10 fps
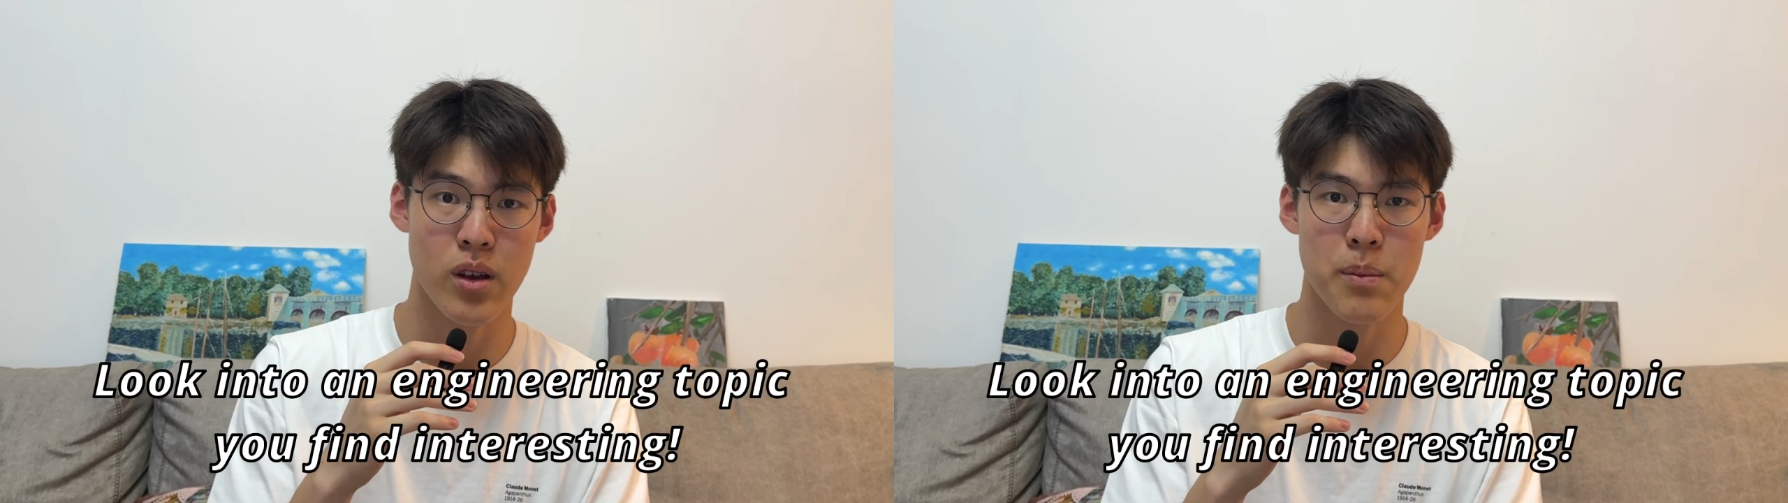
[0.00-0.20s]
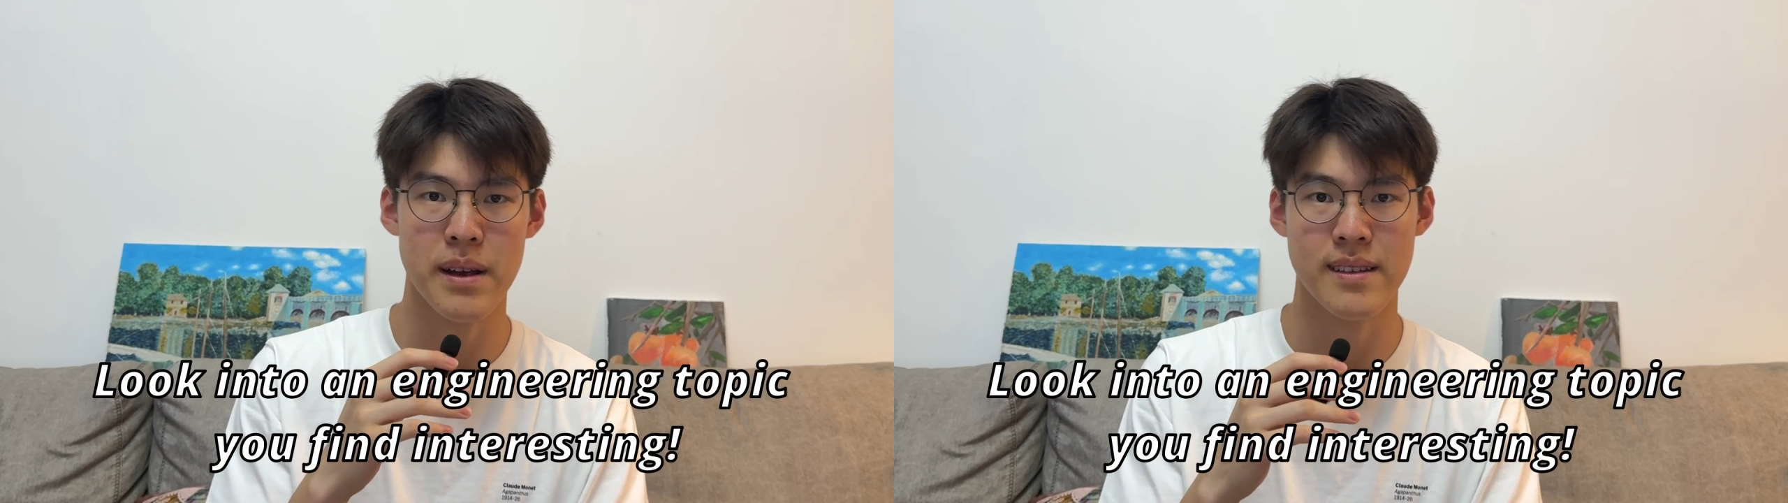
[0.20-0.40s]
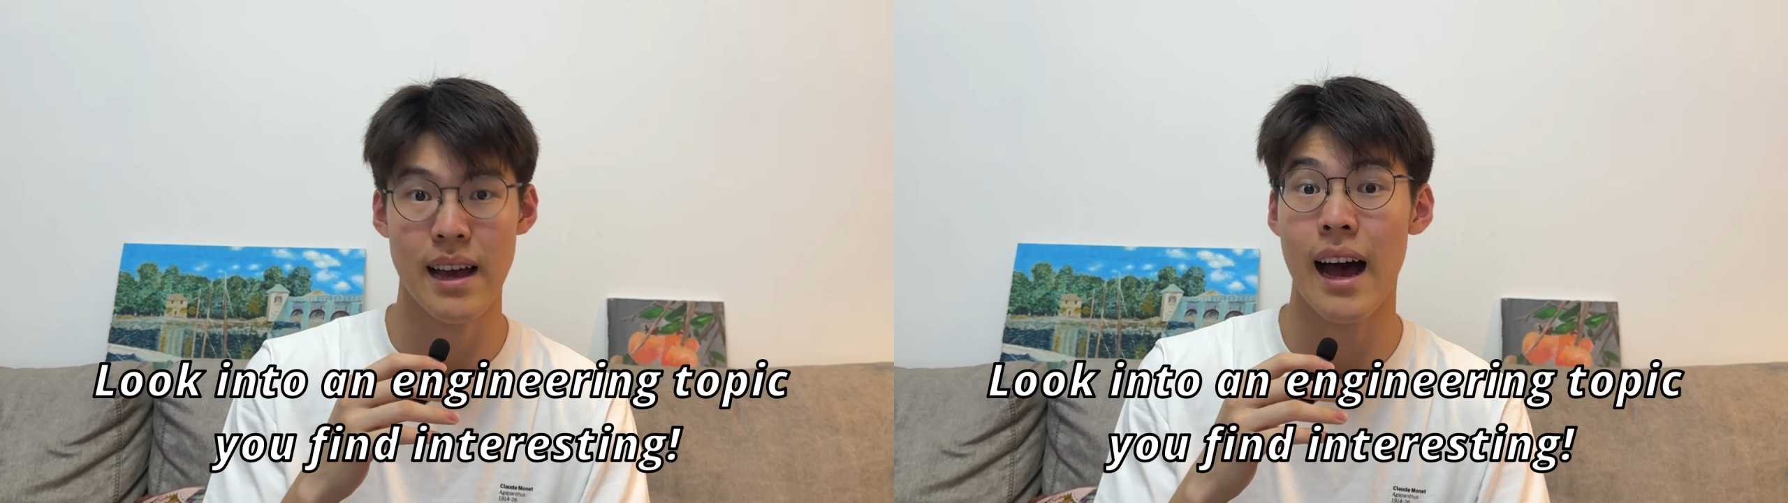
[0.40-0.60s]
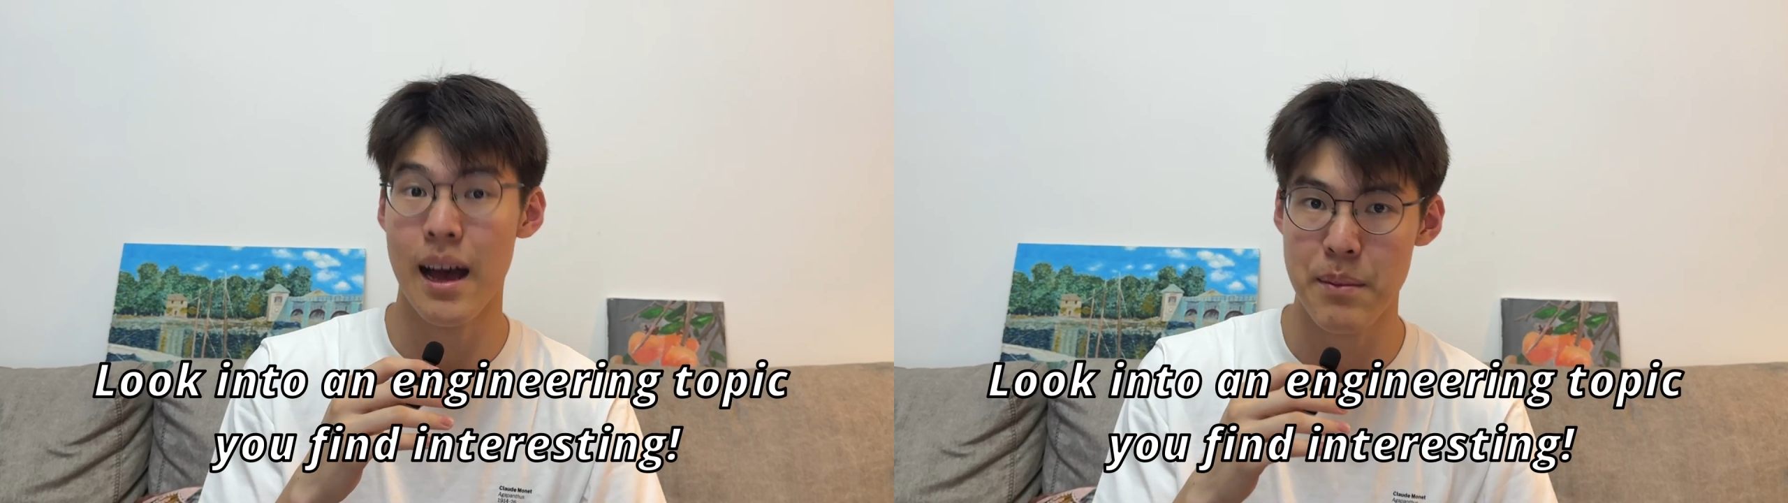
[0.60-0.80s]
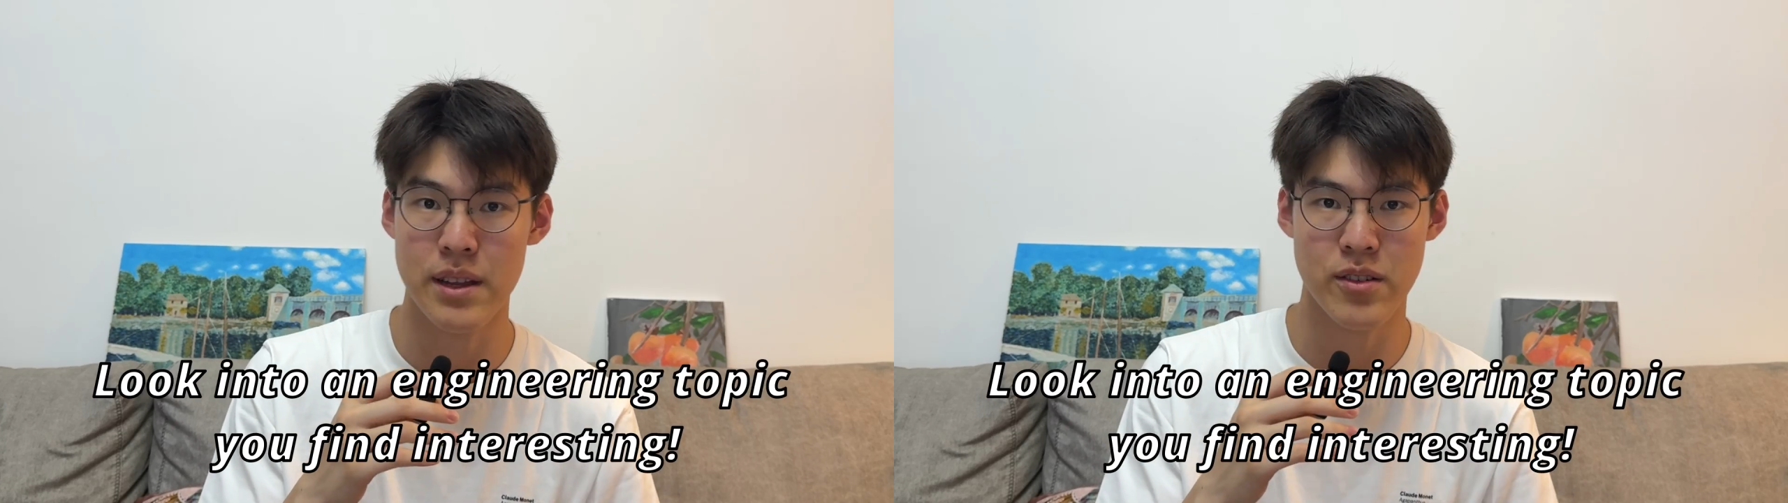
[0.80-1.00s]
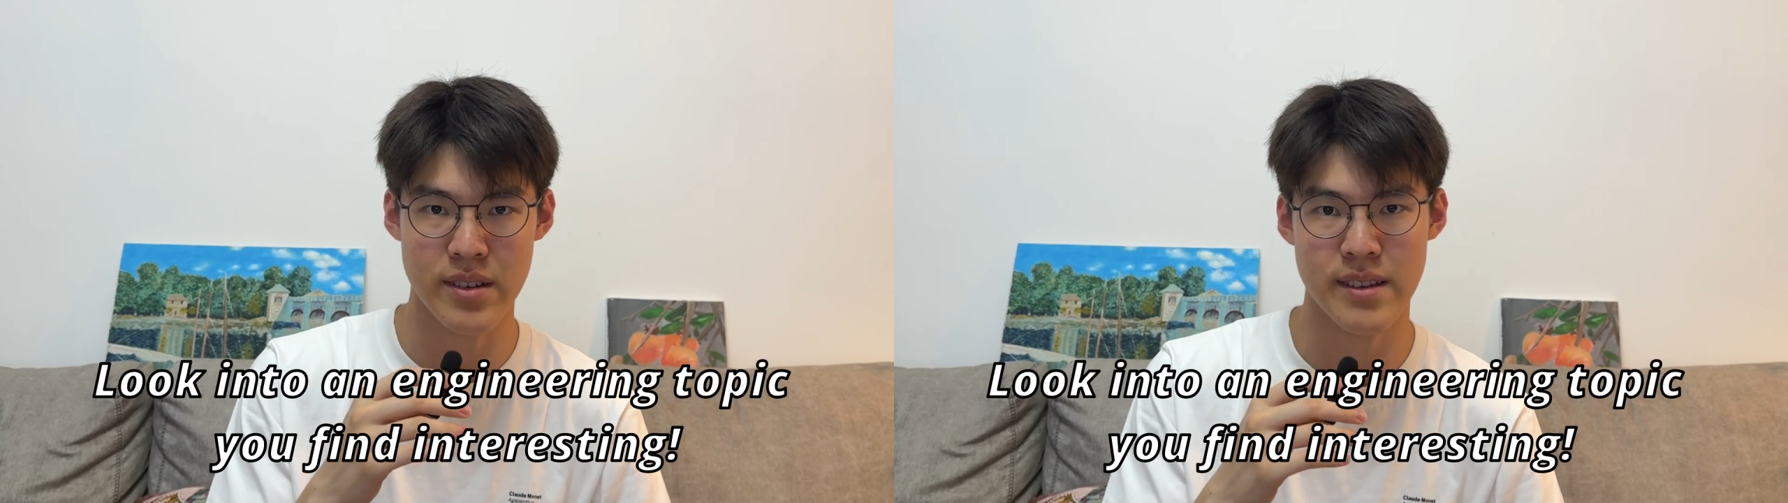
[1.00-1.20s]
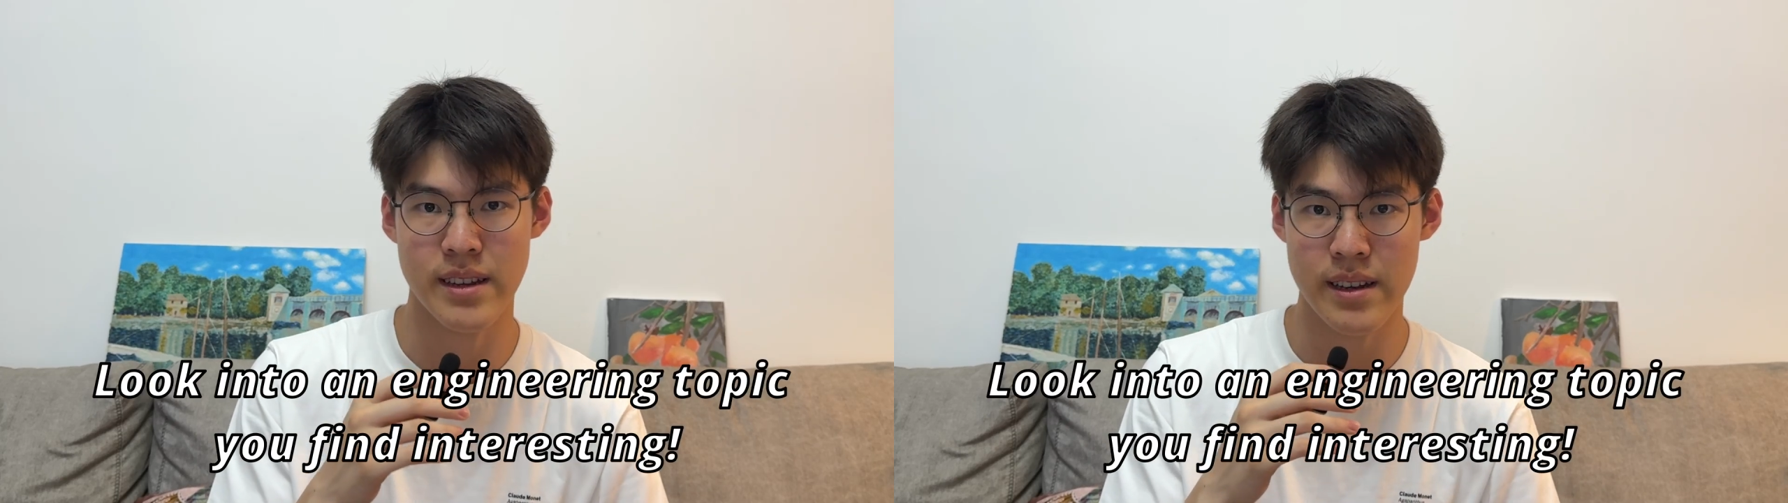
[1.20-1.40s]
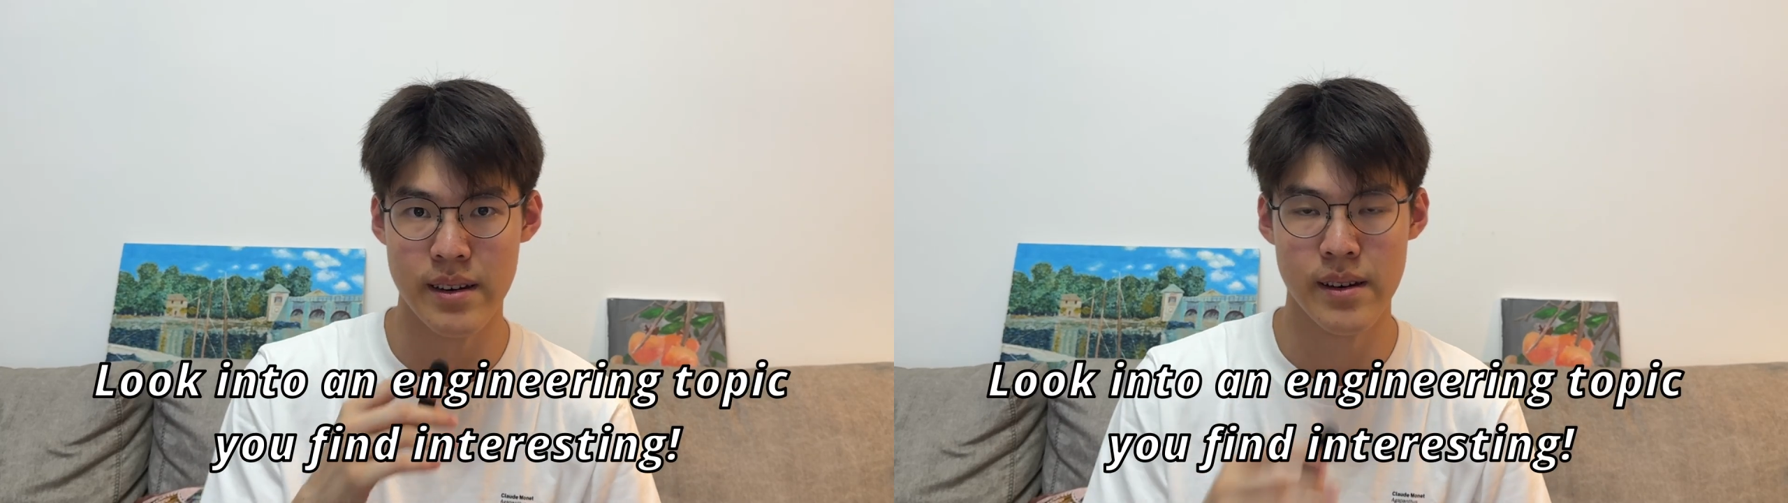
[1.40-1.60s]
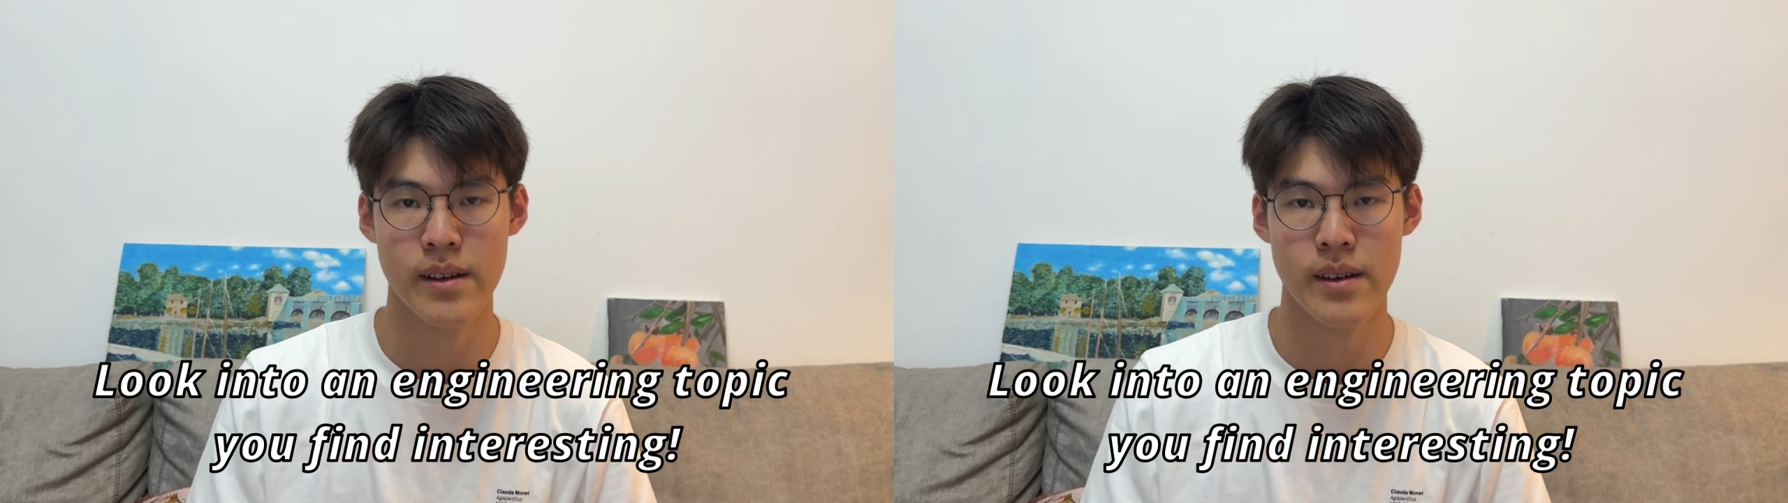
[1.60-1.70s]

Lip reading: topics that I'm interested in.